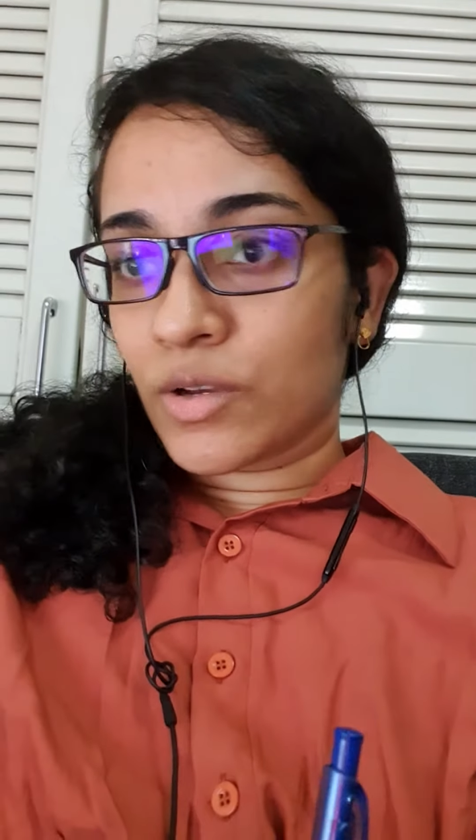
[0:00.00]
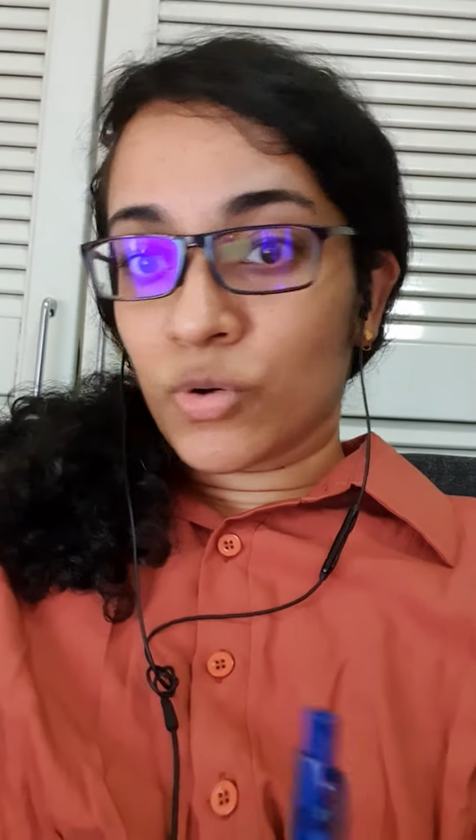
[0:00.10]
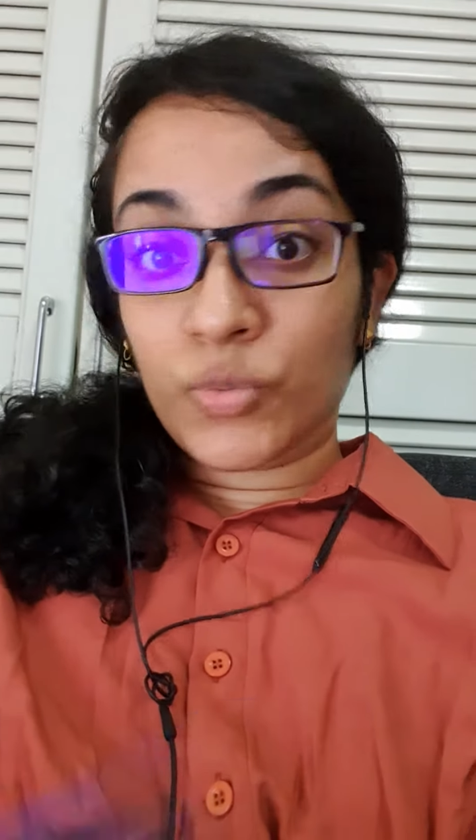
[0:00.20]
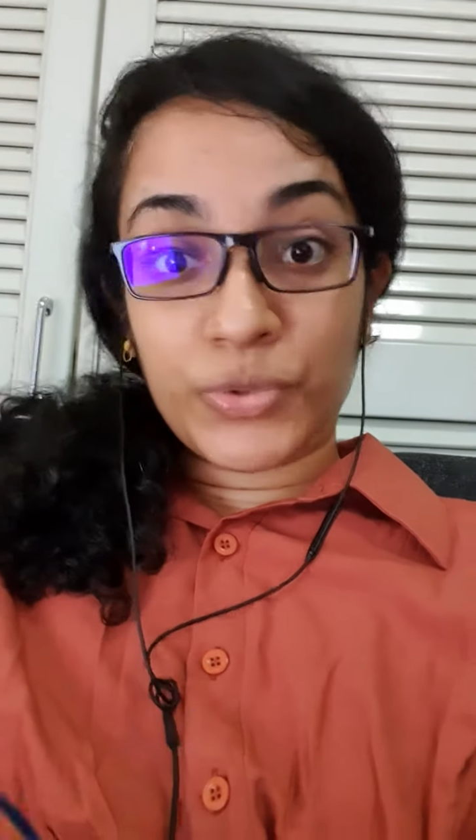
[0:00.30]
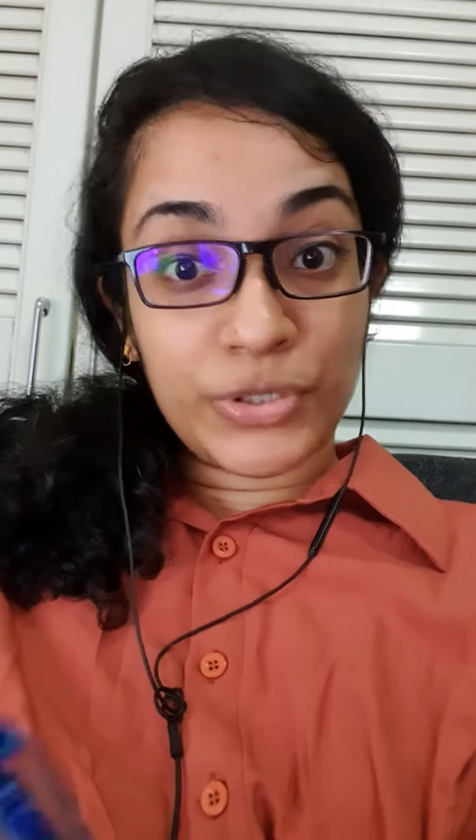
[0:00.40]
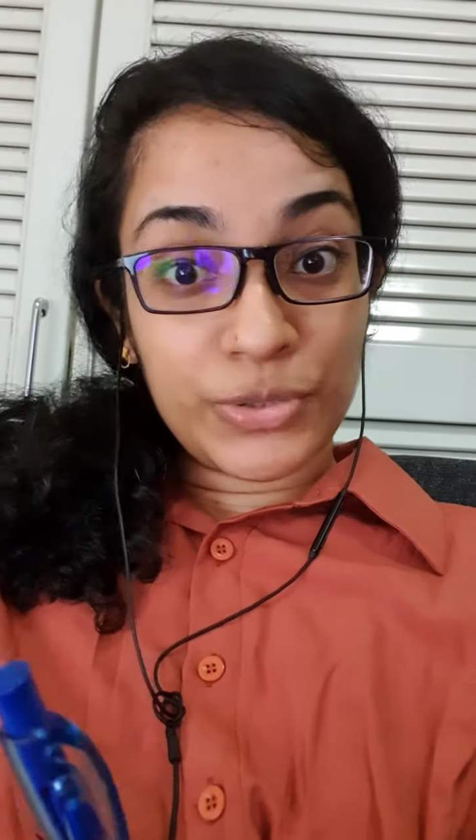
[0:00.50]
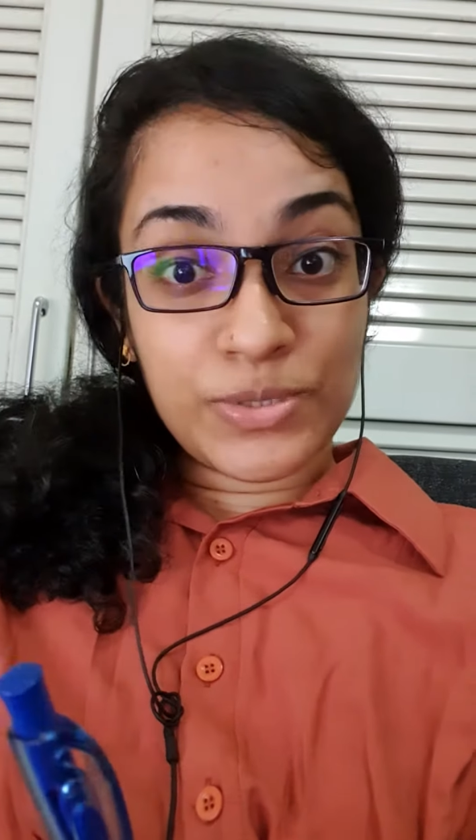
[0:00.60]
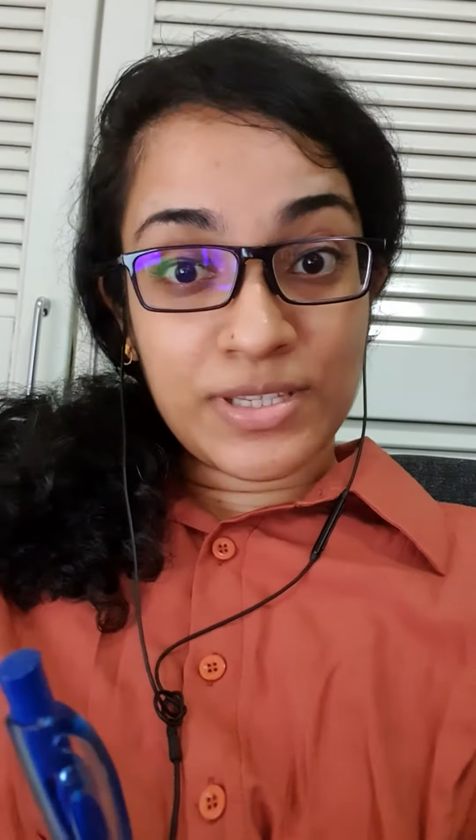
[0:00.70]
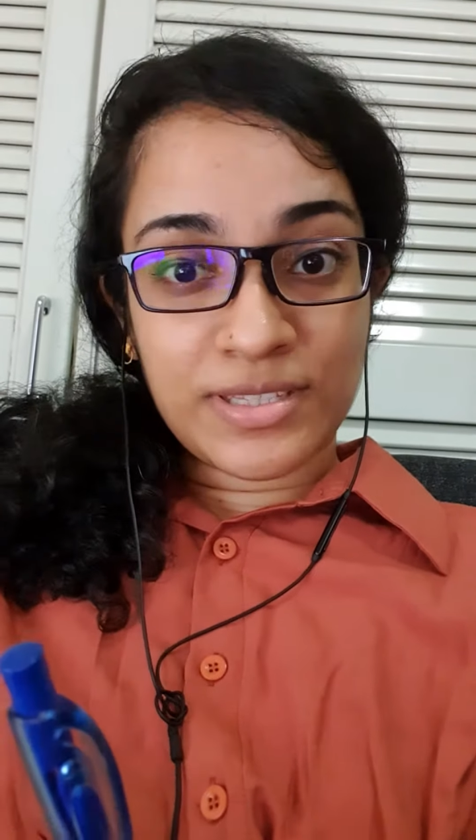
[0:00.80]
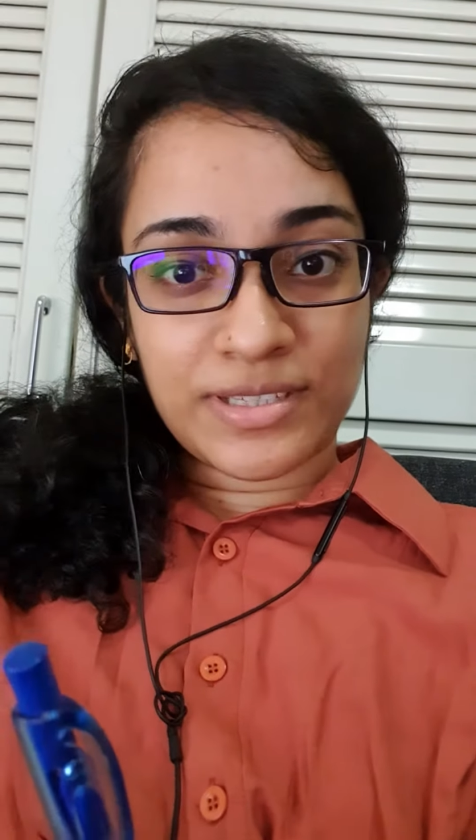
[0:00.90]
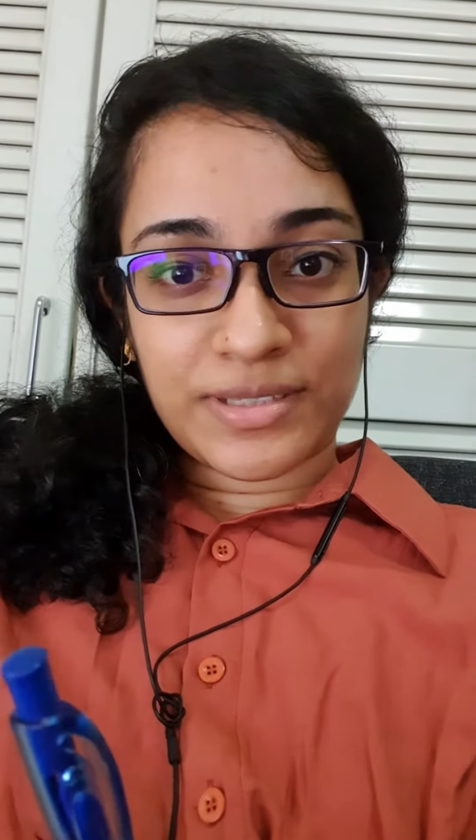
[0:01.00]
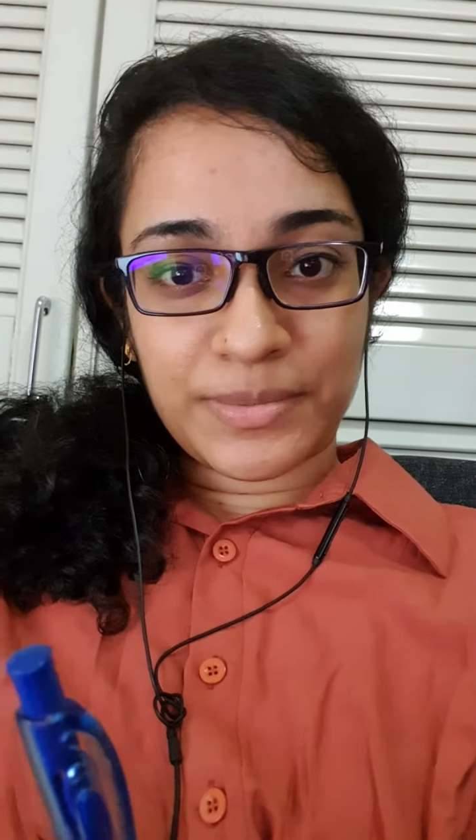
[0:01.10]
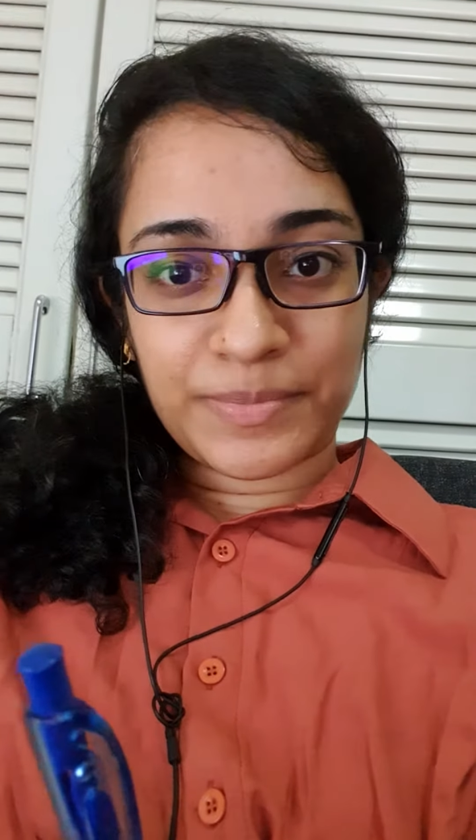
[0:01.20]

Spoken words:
Who produces it?